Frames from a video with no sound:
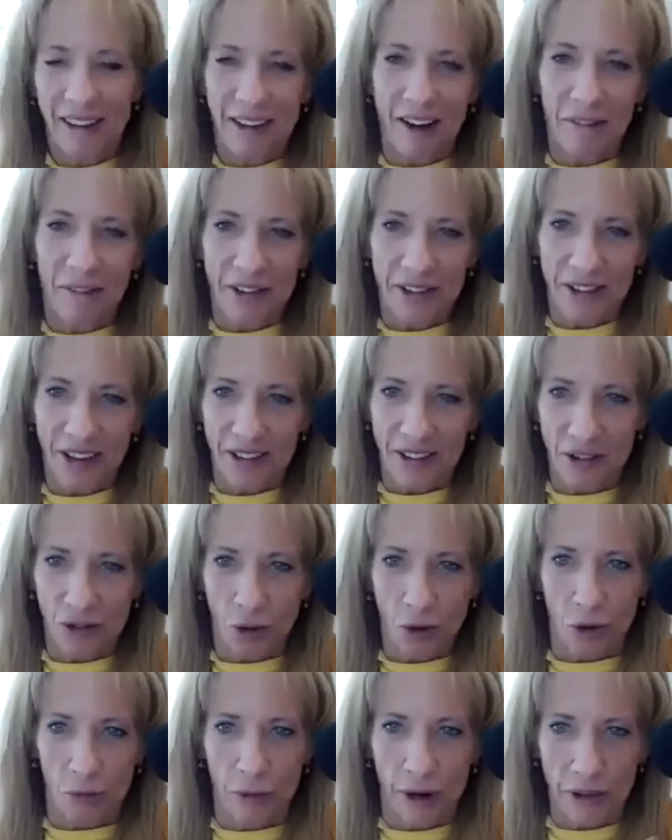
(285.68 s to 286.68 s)
often says his
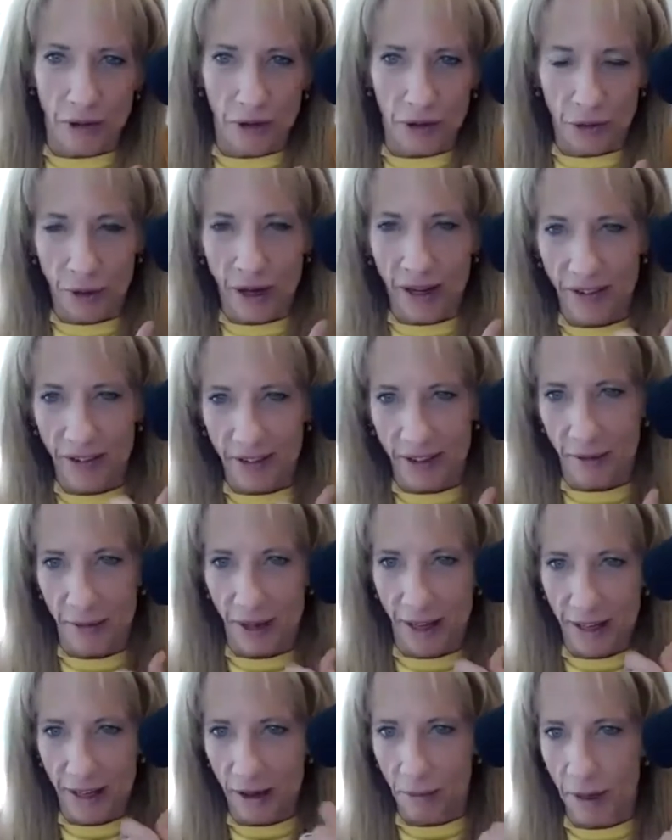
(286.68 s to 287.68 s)
older brother is raising him,
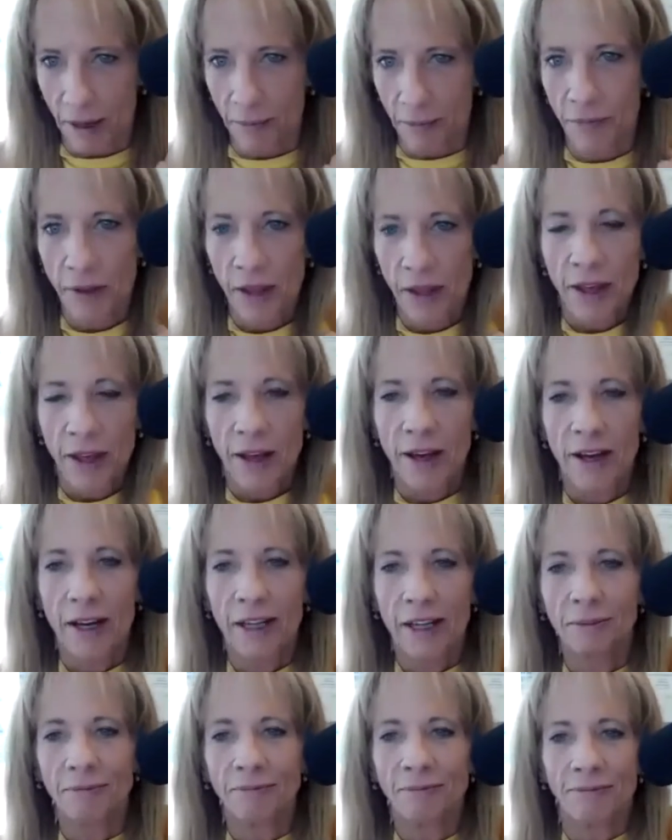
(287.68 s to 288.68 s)
not him. But
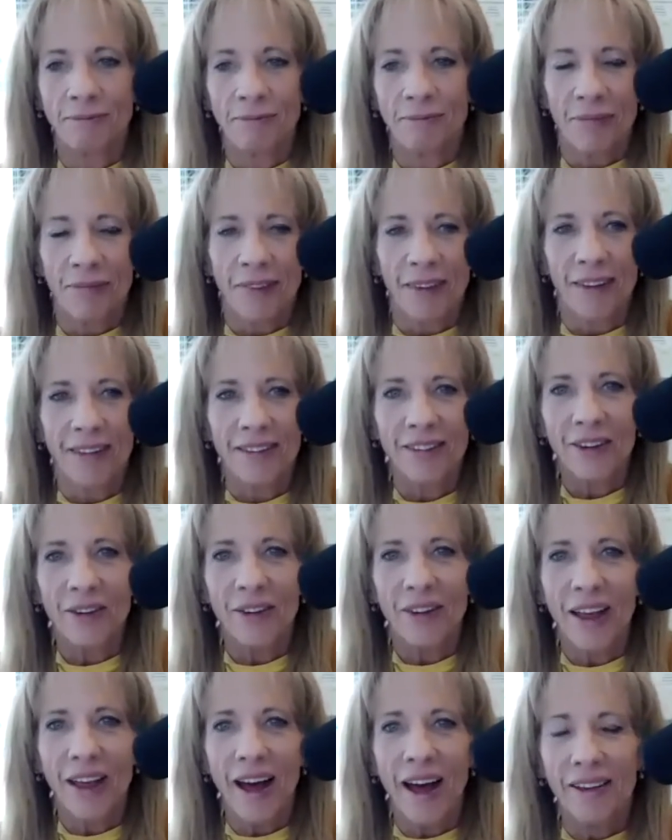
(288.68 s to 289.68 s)
so
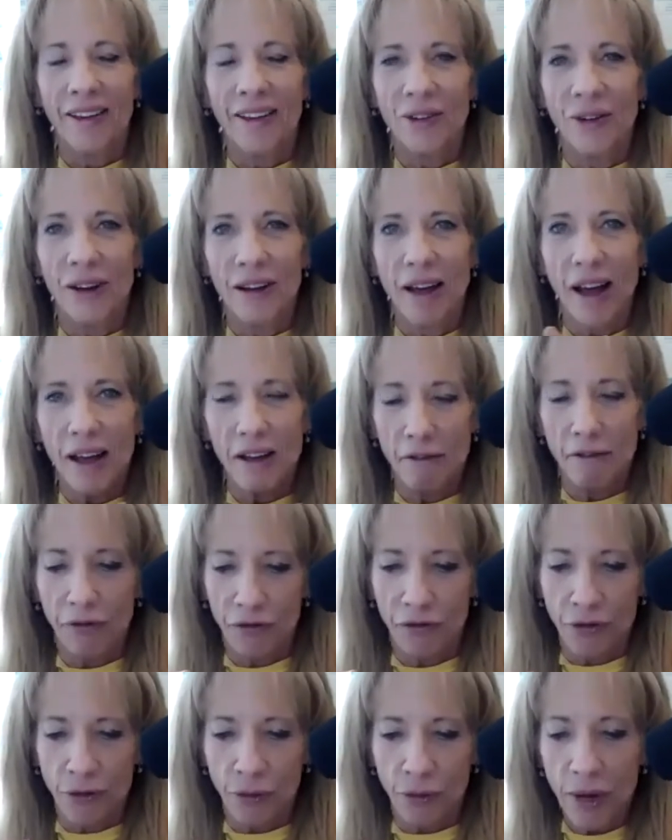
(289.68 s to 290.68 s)
I have
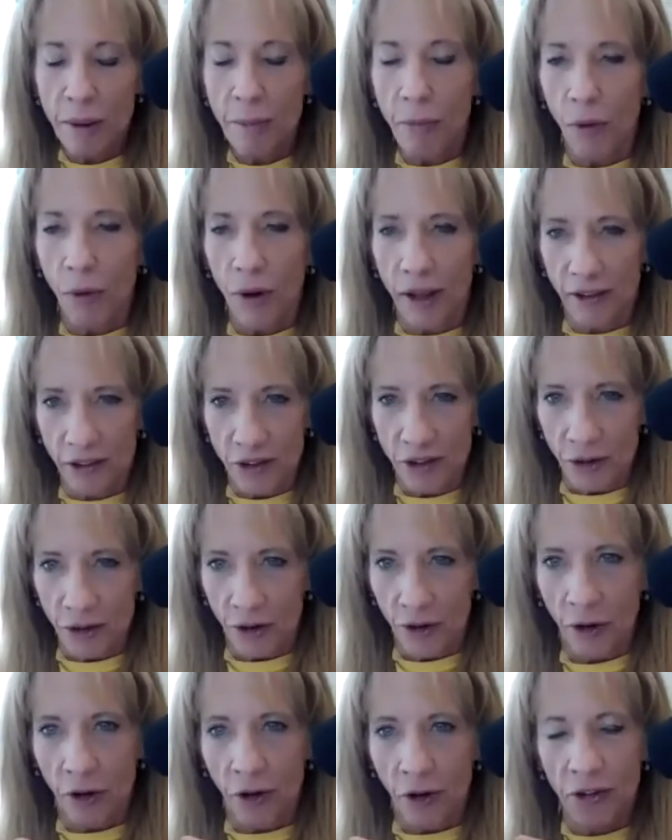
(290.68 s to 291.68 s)
3 boys, 2
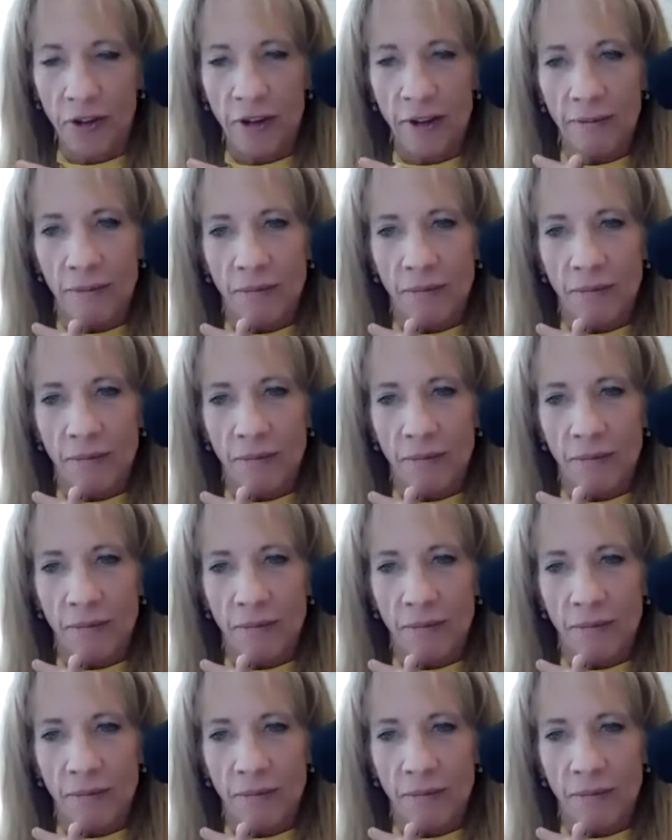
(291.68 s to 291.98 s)
girls.